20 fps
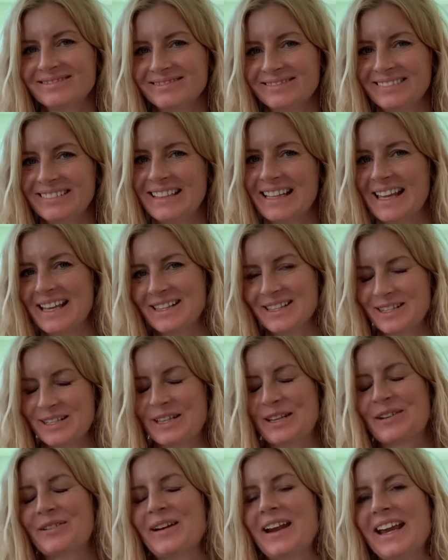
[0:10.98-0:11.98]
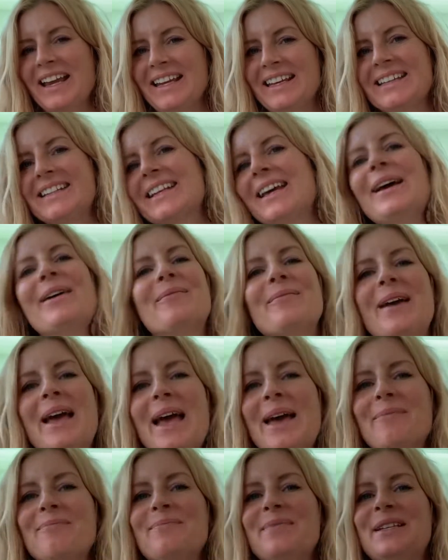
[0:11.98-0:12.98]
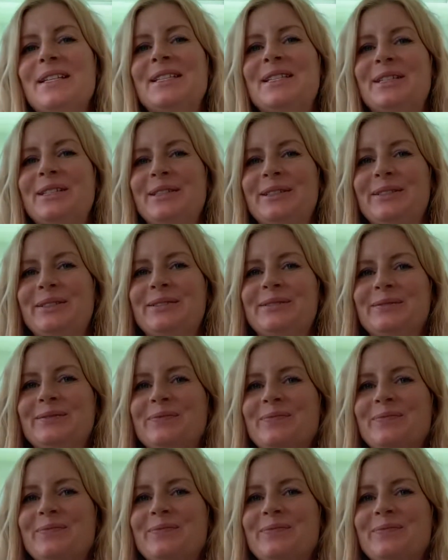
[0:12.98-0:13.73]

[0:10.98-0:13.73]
That's great, I'm happy too.